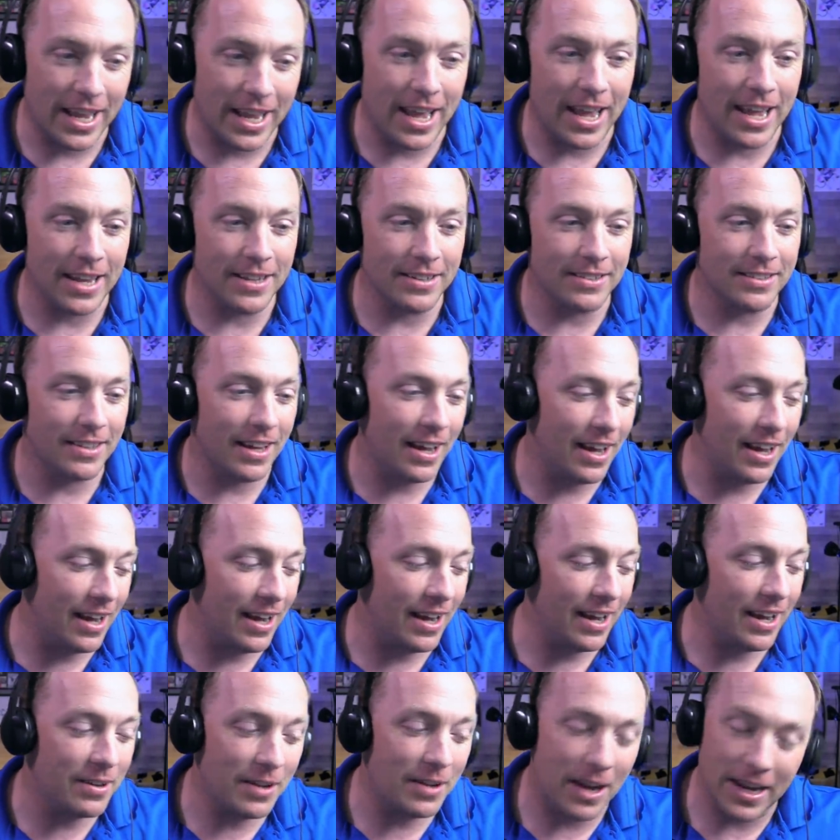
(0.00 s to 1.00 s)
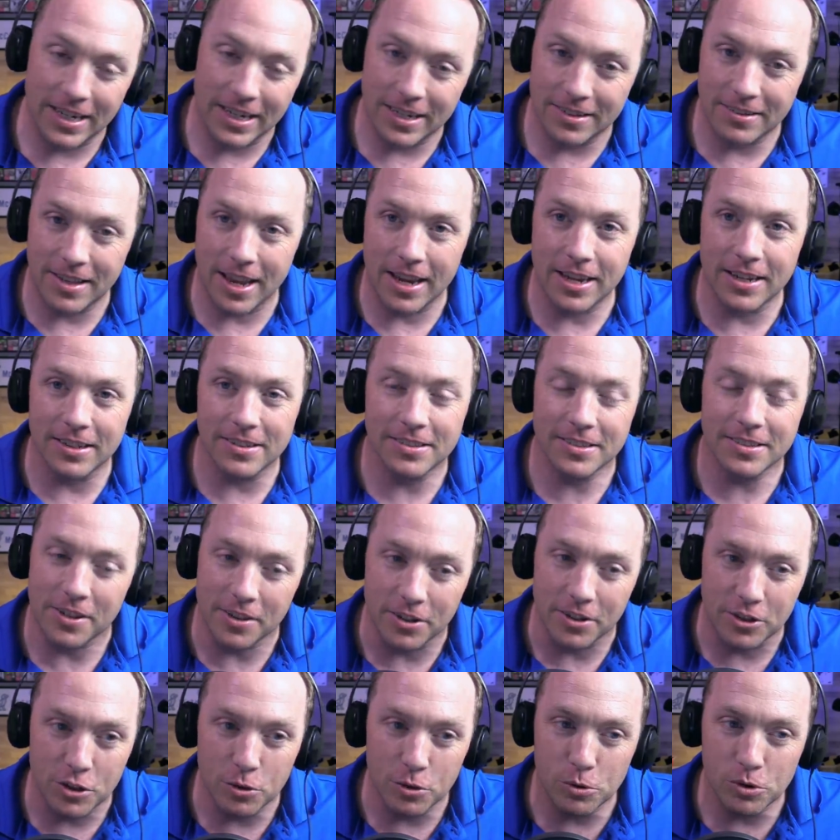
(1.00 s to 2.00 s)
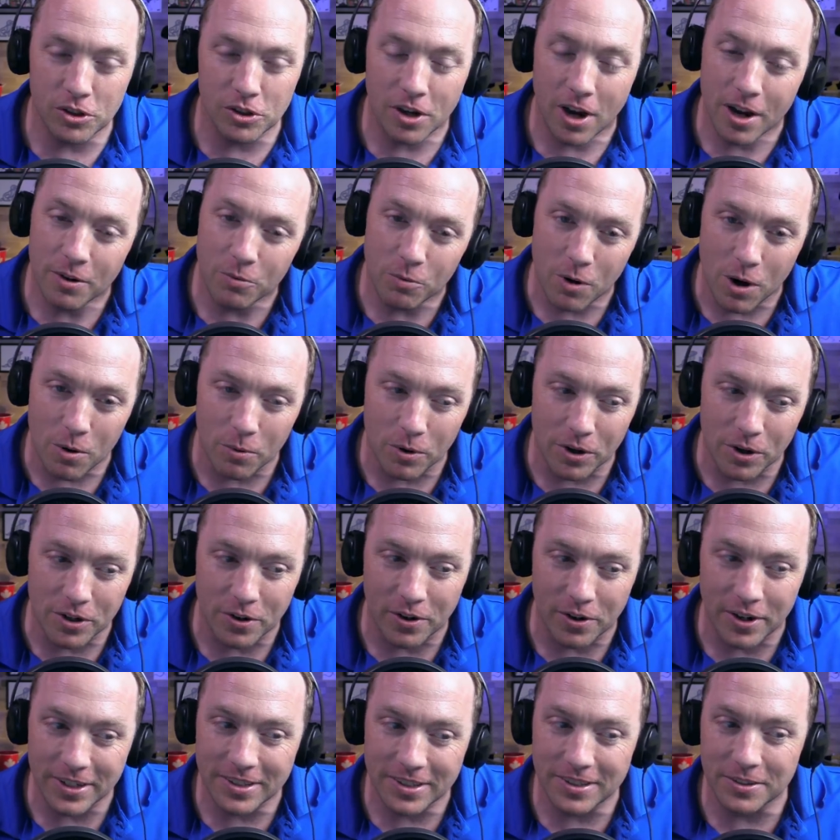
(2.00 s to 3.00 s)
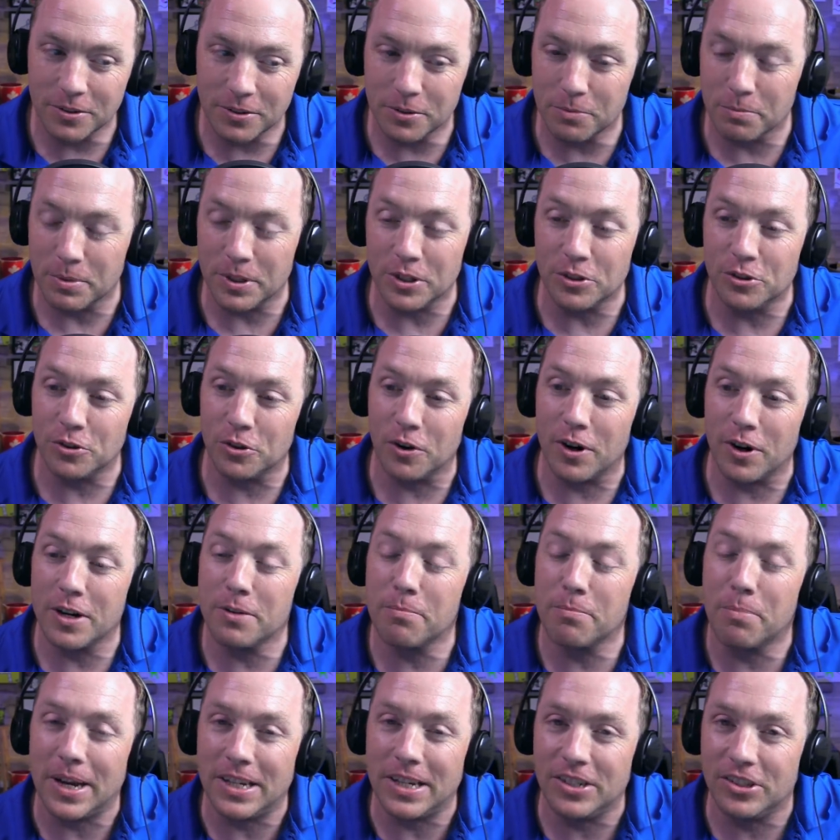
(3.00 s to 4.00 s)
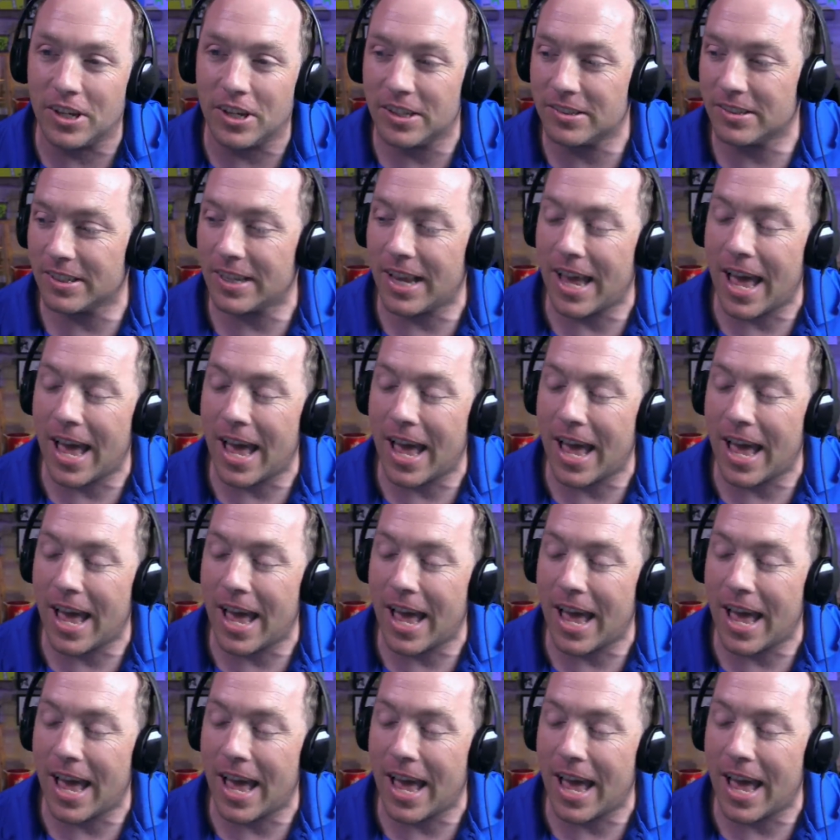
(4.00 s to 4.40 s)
and I'm going to take us to the two-shot where we're going to be joined by Jessica